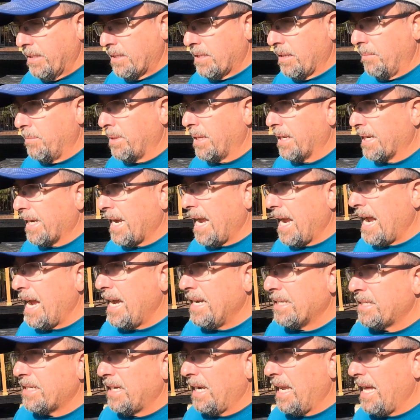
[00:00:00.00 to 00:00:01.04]
some of the
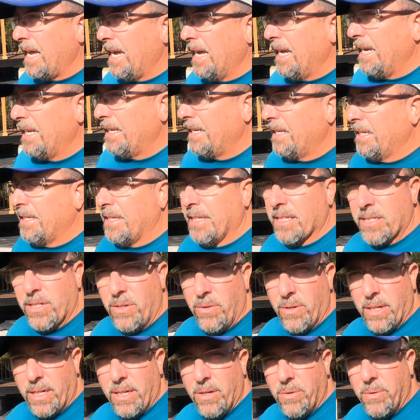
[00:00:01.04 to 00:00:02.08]
gas line that's
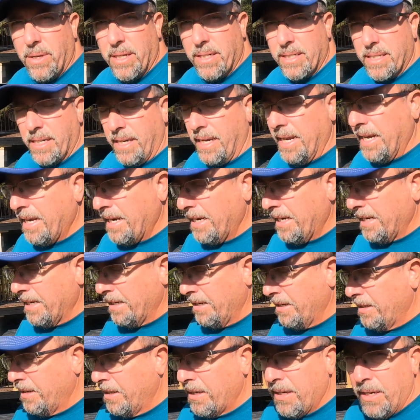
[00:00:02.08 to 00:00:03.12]
going to go in today.
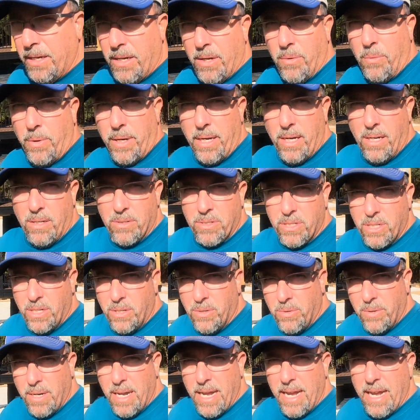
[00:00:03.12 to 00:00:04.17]
We
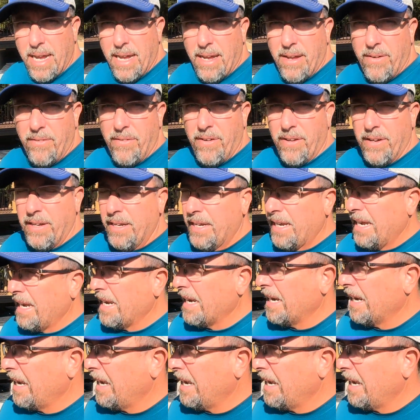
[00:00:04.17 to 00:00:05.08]
also have a